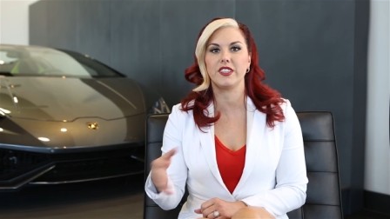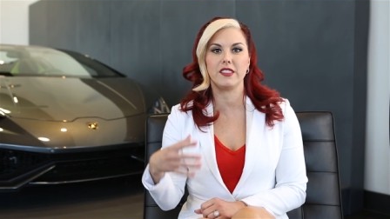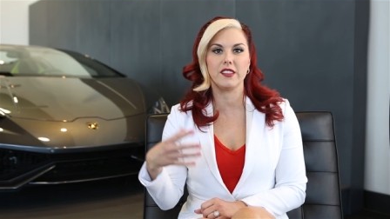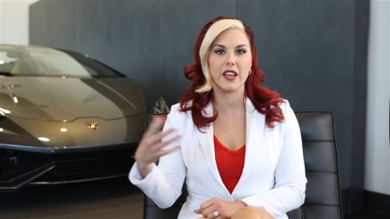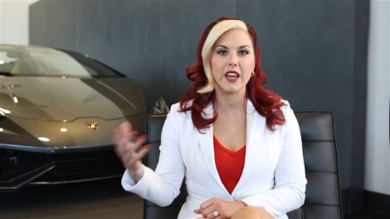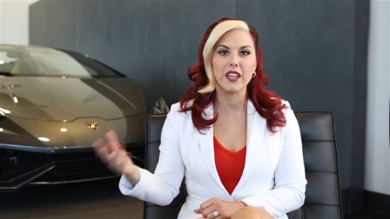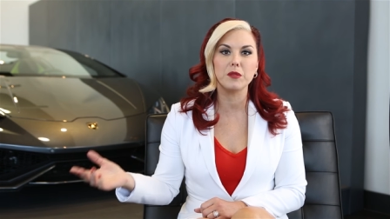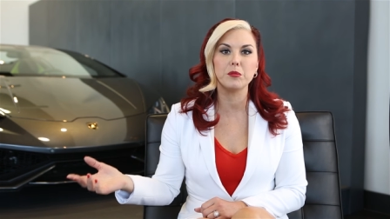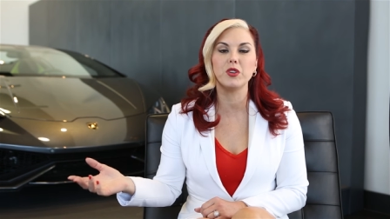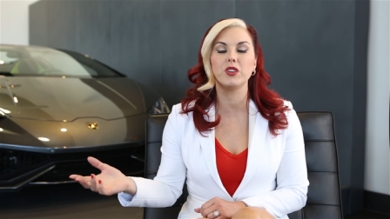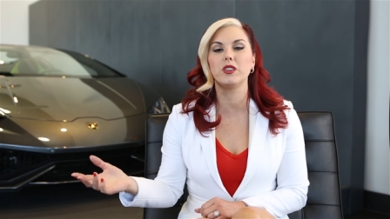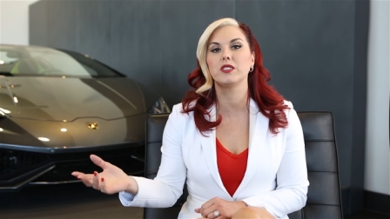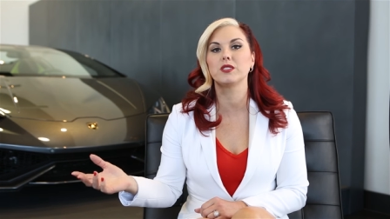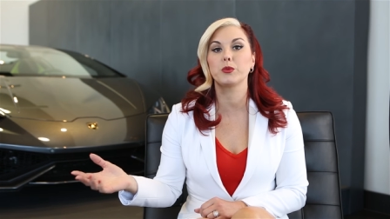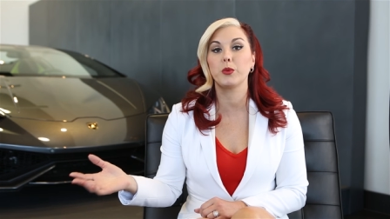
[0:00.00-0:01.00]
feed the
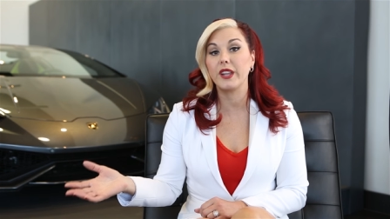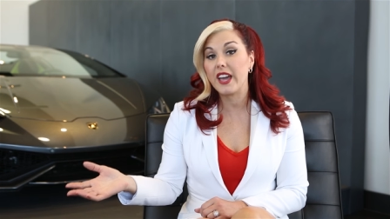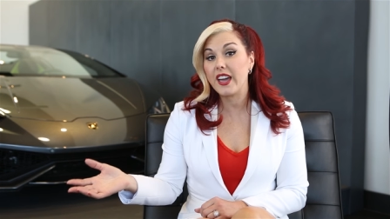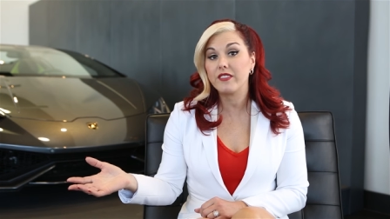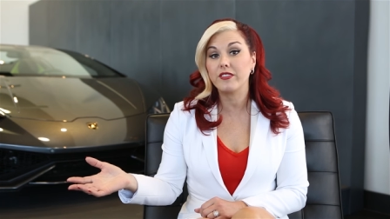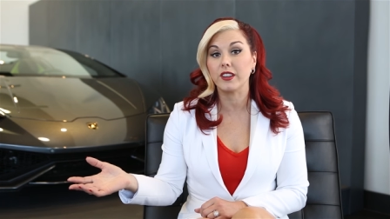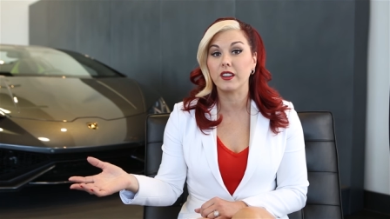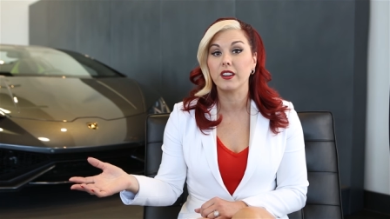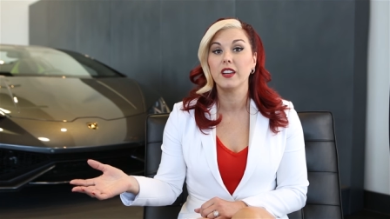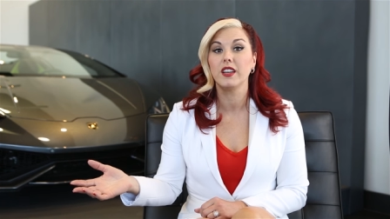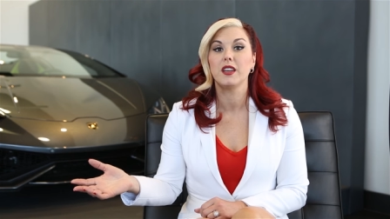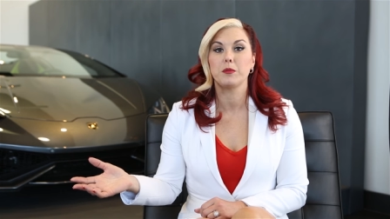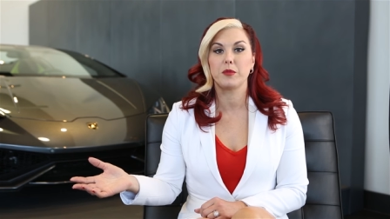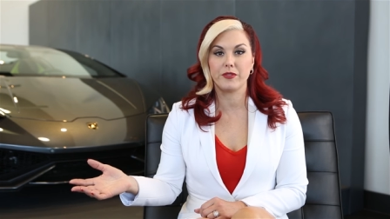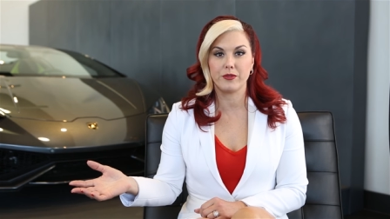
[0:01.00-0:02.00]
animals, whatever,
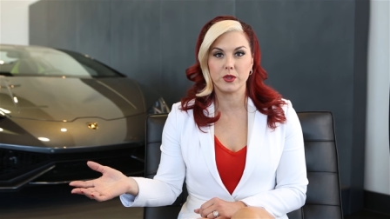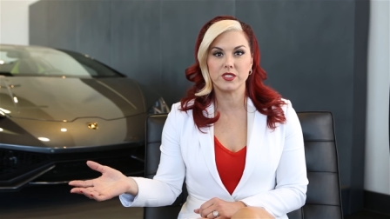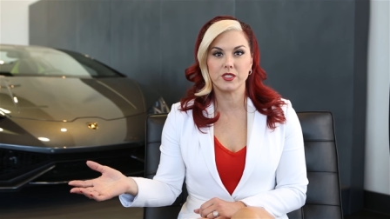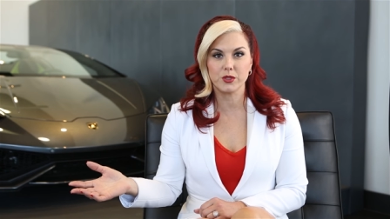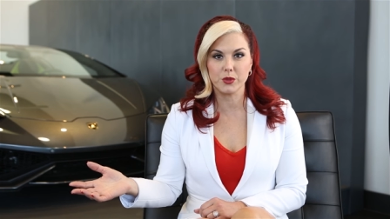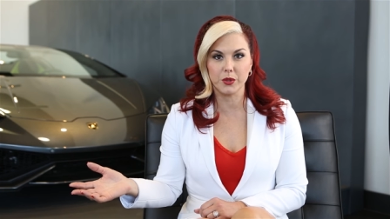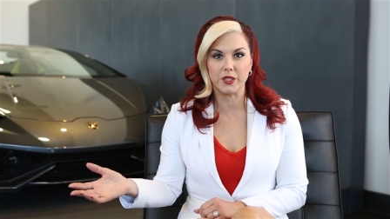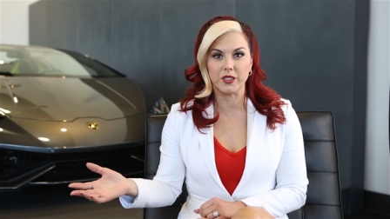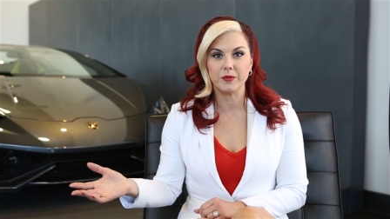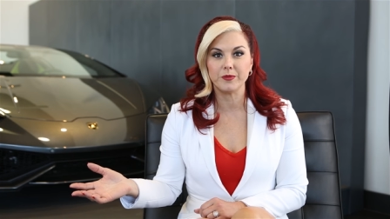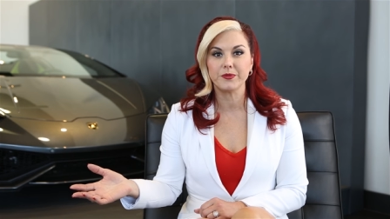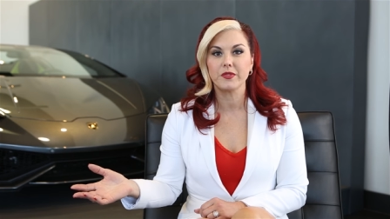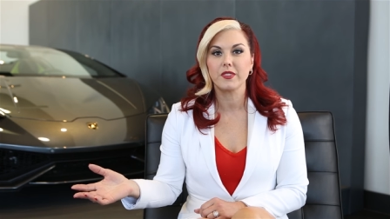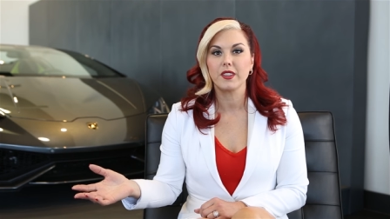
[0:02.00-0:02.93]
before school.